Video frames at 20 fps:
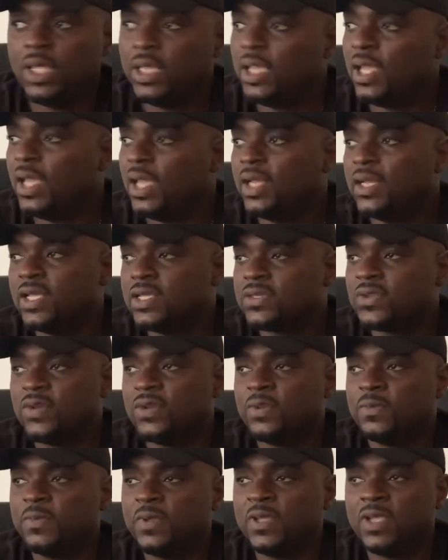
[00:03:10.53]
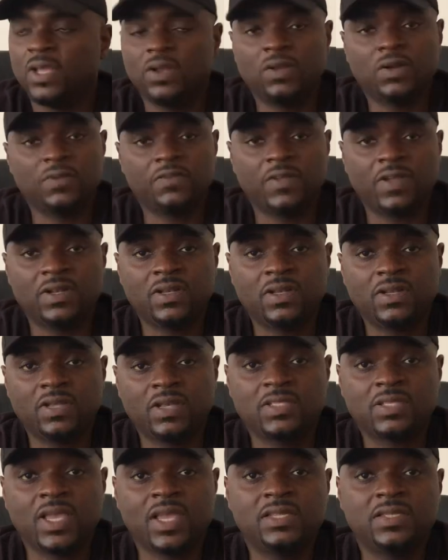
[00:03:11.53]
Yeah, there's going to be a lot of other
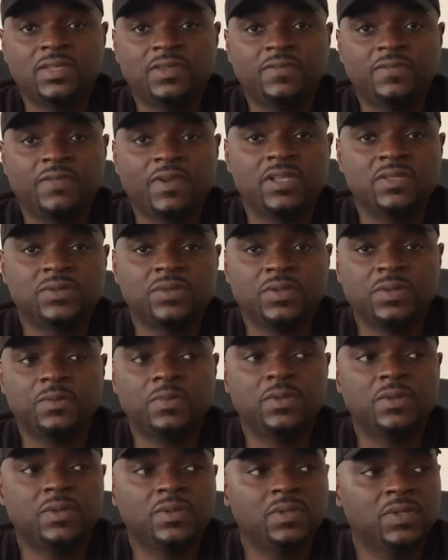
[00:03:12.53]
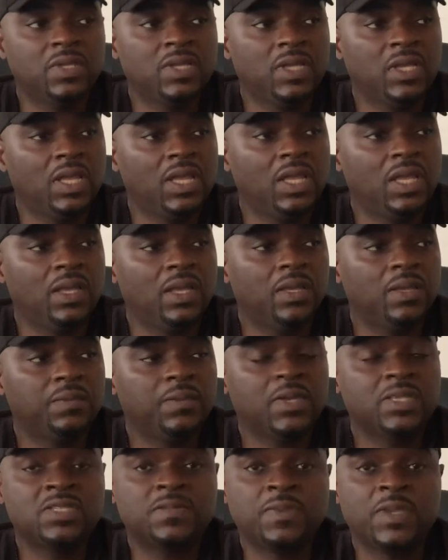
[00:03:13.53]
exciting fights on the
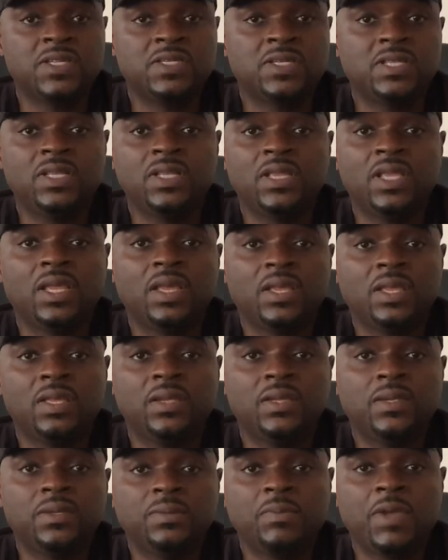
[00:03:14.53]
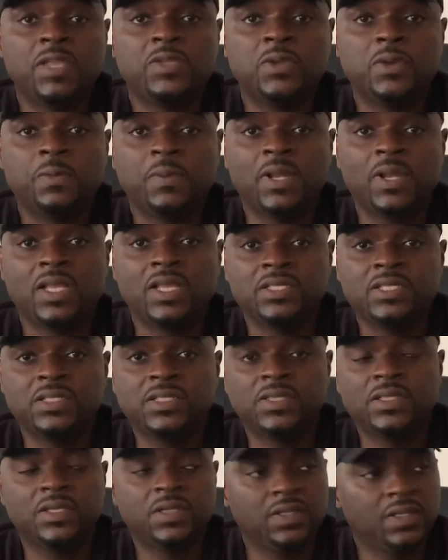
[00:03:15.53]
bill, especially Manuel Planche,
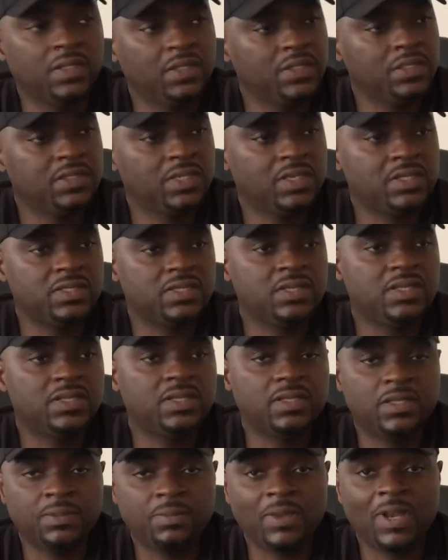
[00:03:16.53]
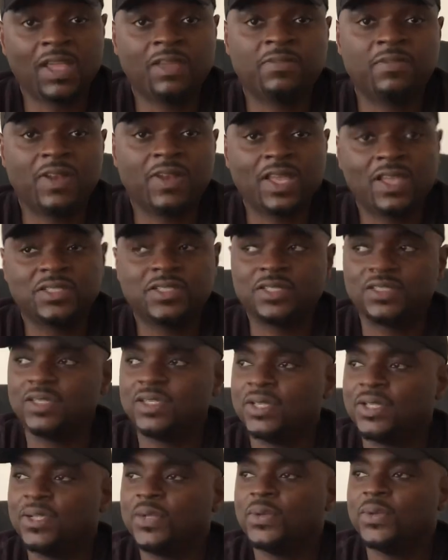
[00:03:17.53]
Jesse, the Black Flash,
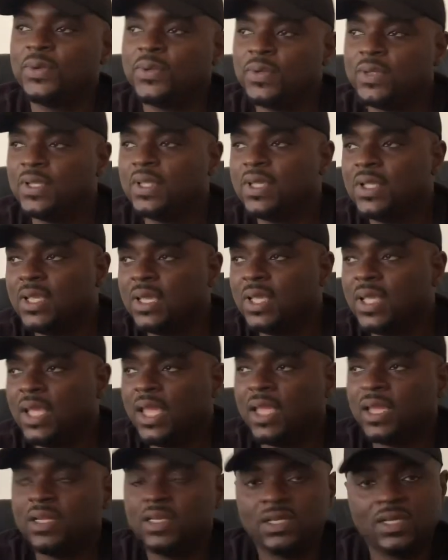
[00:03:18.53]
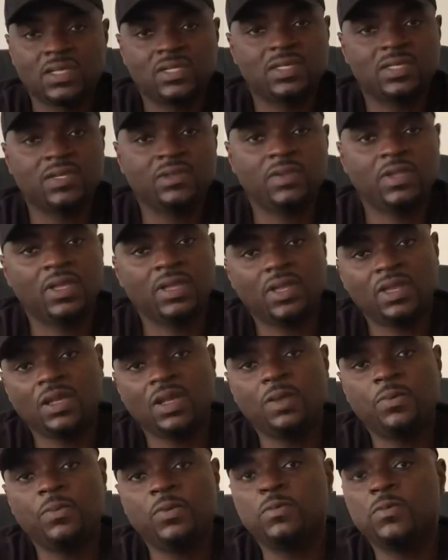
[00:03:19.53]
you know. And there's a
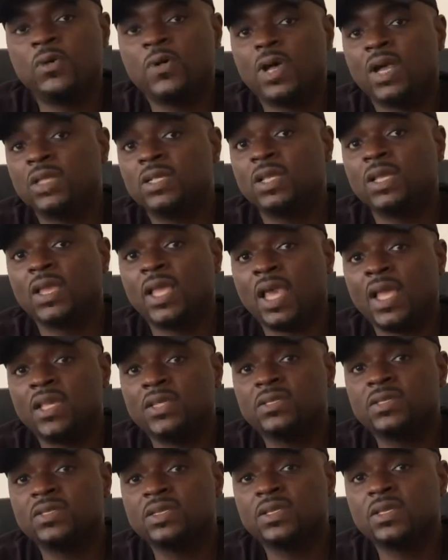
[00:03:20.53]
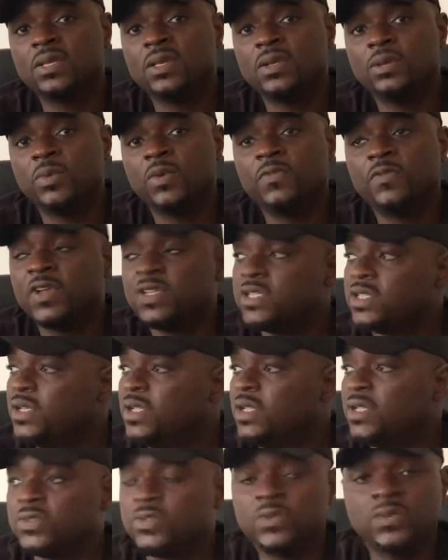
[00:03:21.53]
couple more other guys,
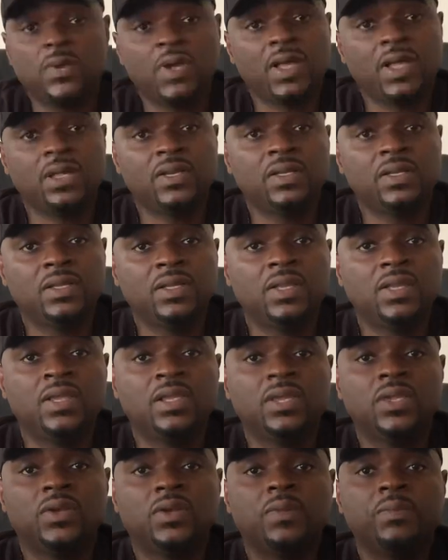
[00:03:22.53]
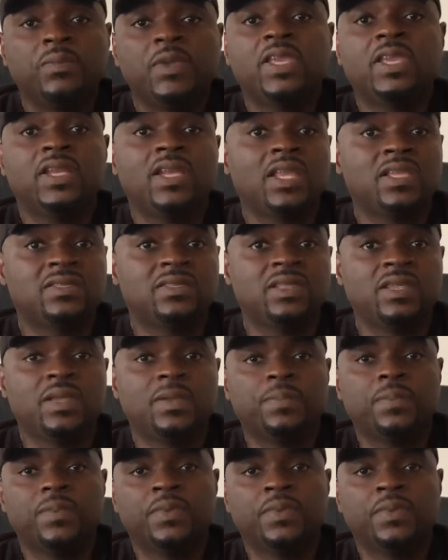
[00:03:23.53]
professionals, who are, you know, making that step.